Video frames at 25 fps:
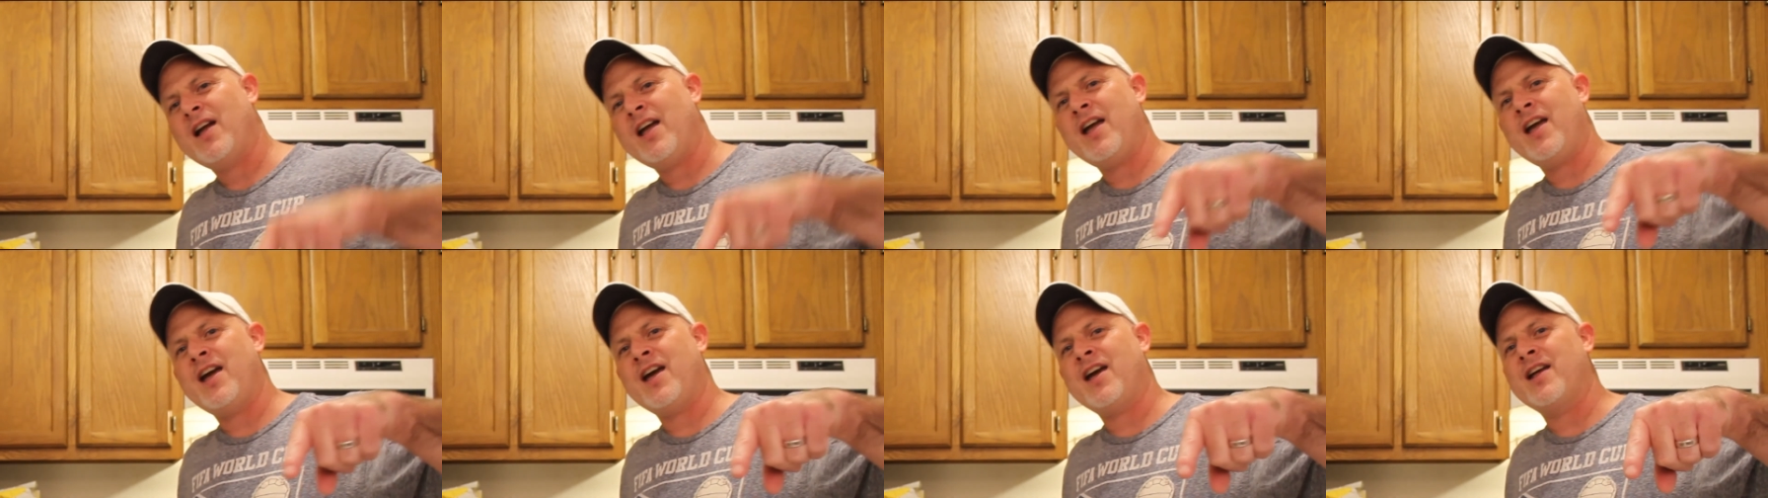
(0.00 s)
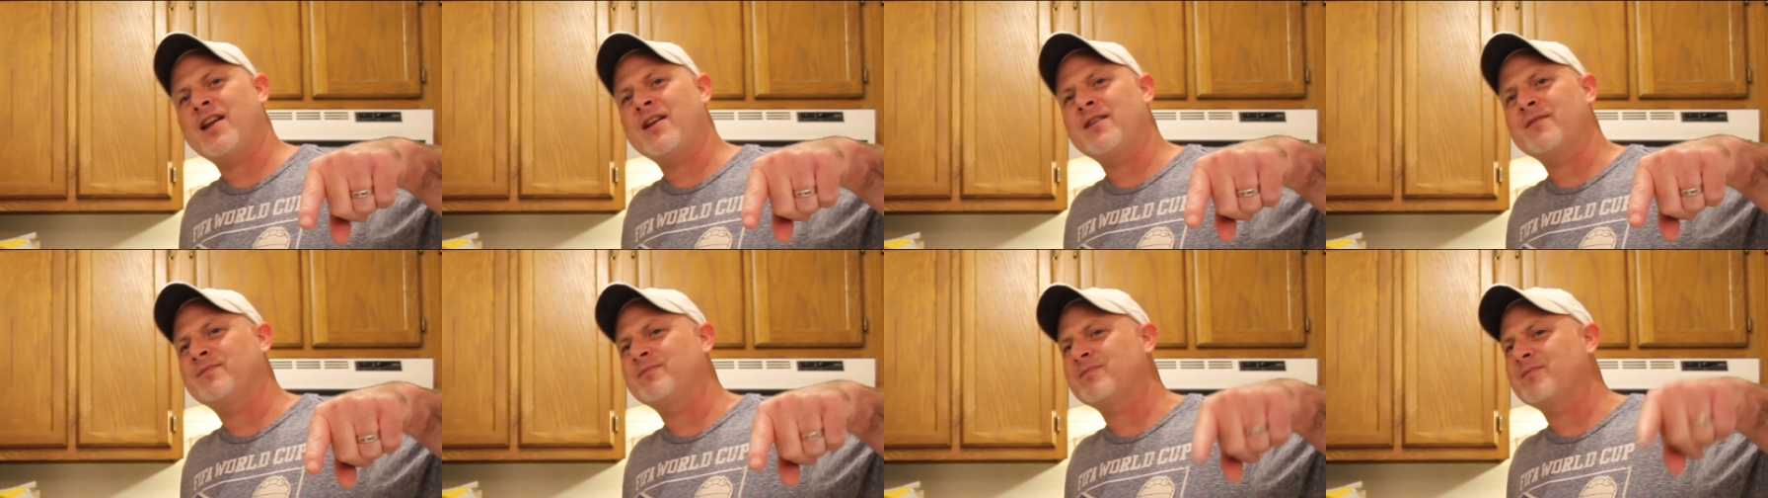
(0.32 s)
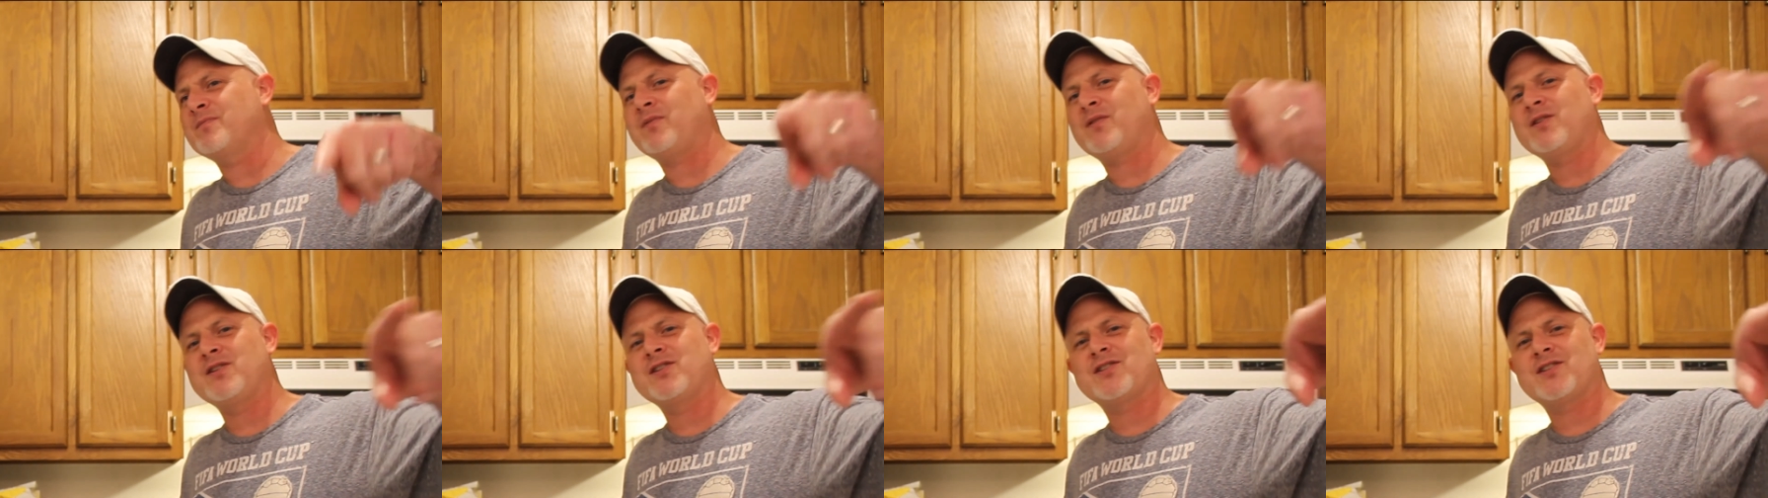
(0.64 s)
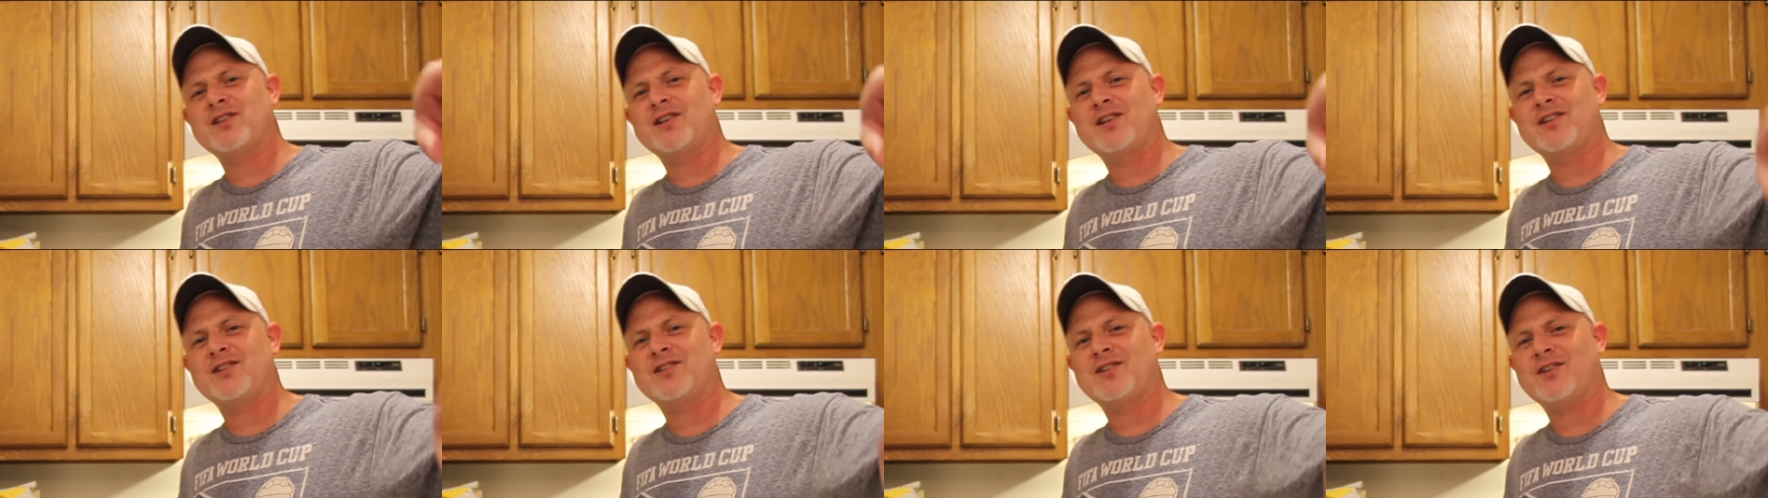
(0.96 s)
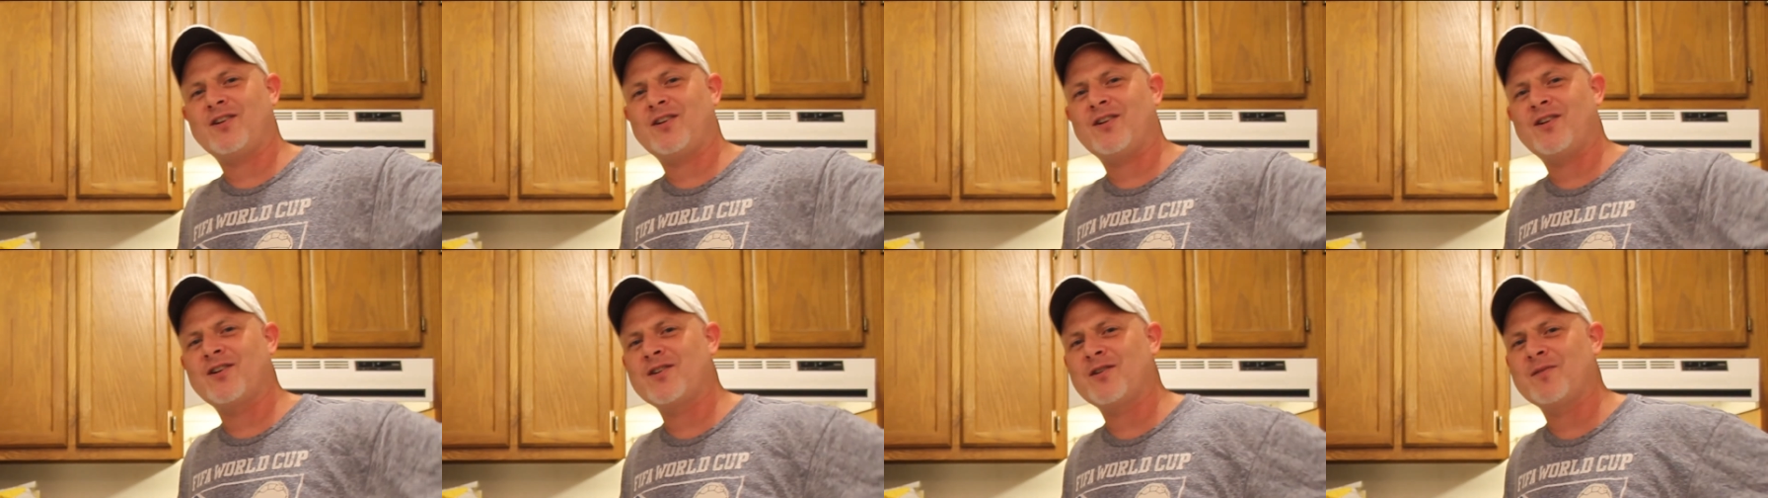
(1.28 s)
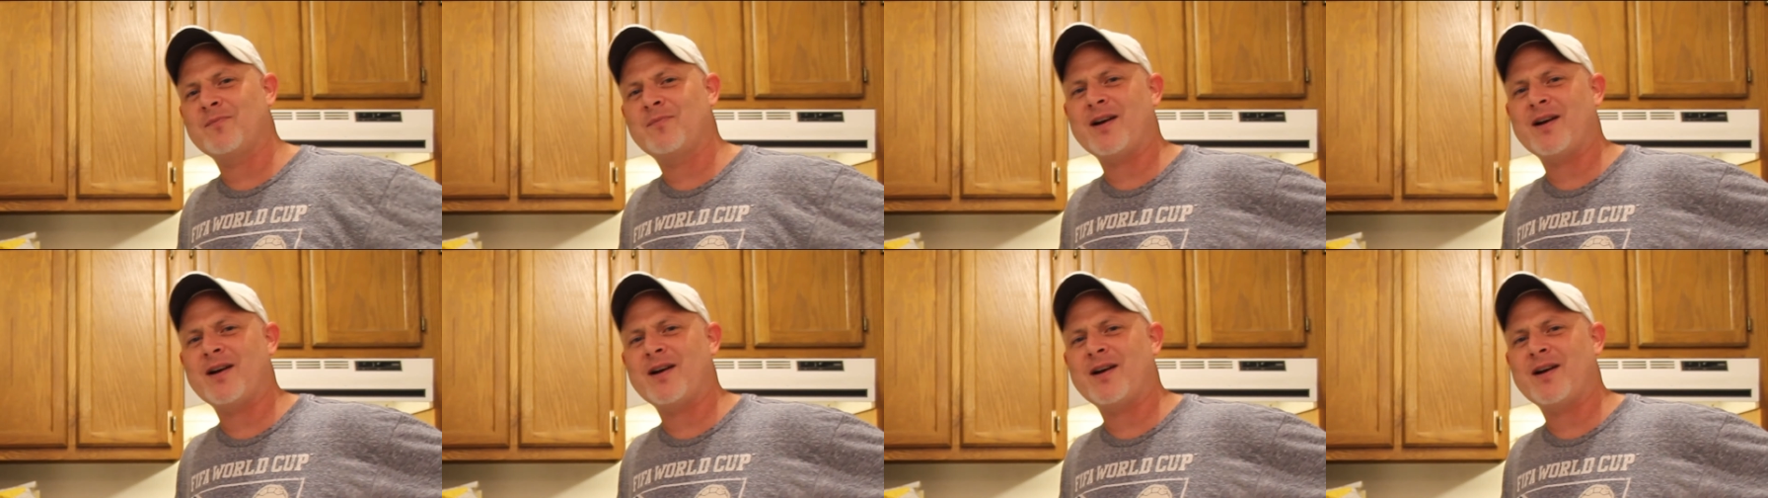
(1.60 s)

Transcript: and please send it to all your